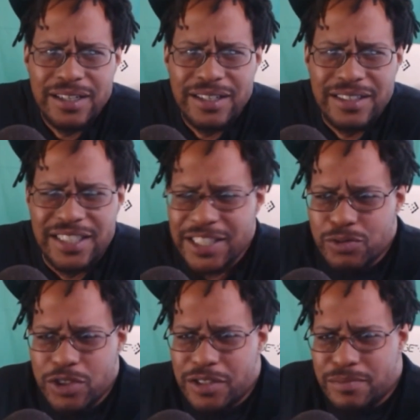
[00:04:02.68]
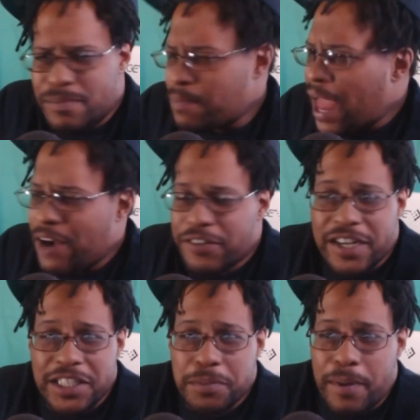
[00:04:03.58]
this was
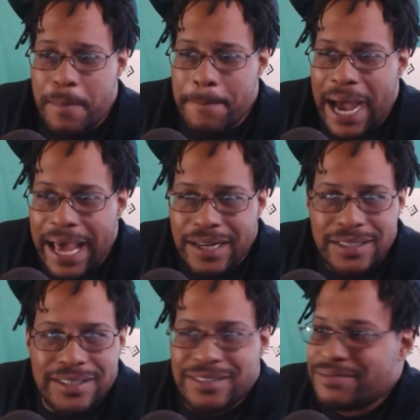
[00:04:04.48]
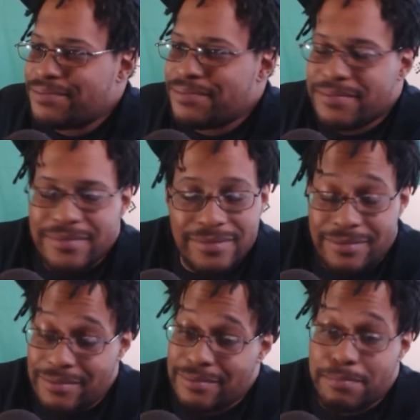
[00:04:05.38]
Africa's Bombada's
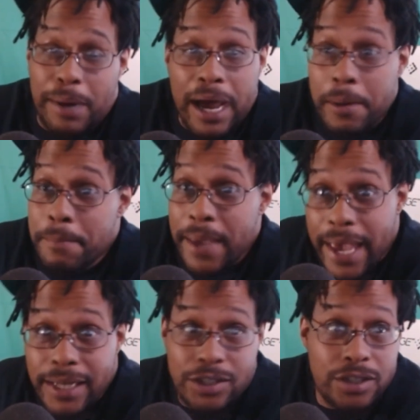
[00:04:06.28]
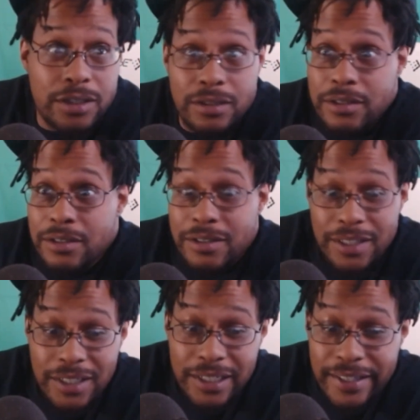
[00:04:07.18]
bottom bitch.
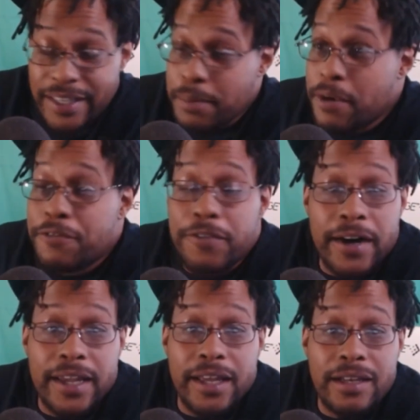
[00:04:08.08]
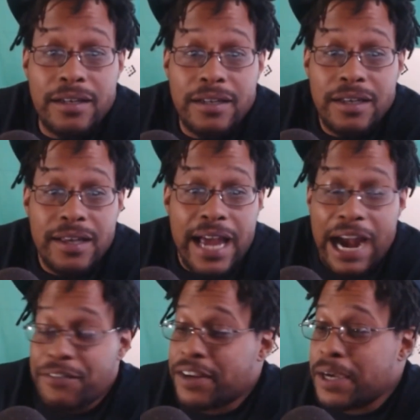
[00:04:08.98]
He been fucking
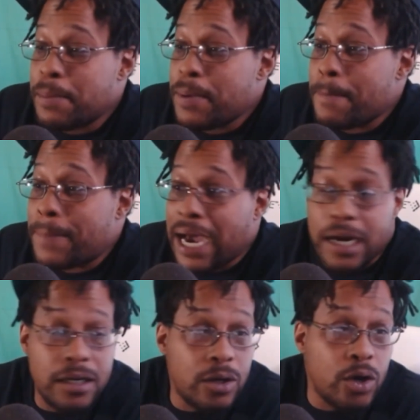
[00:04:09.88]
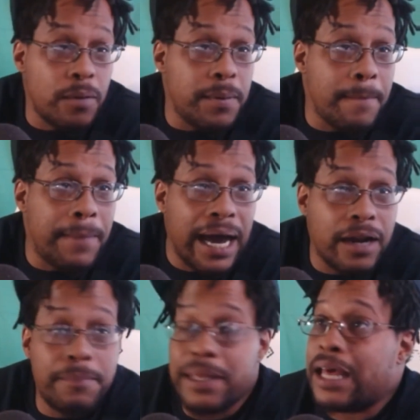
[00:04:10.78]
Africa Bambaataa, or Bambaataa
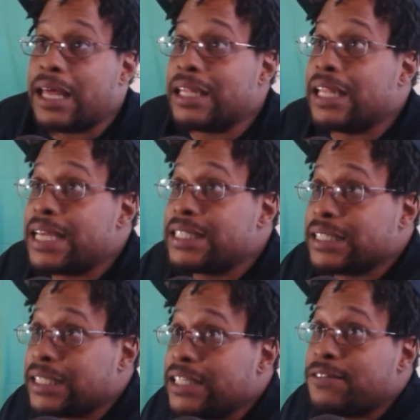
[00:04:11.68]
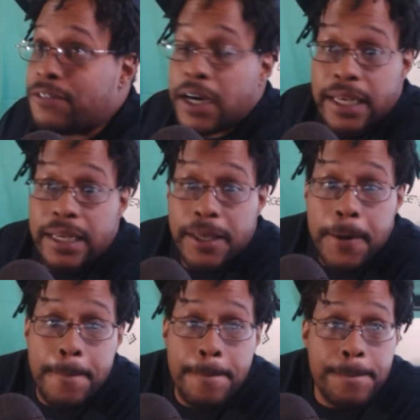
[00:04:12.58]
been allegedly fucking
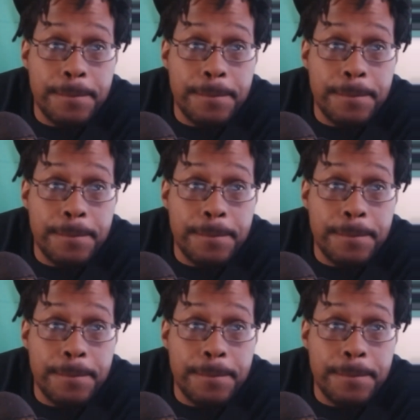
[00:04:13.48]
him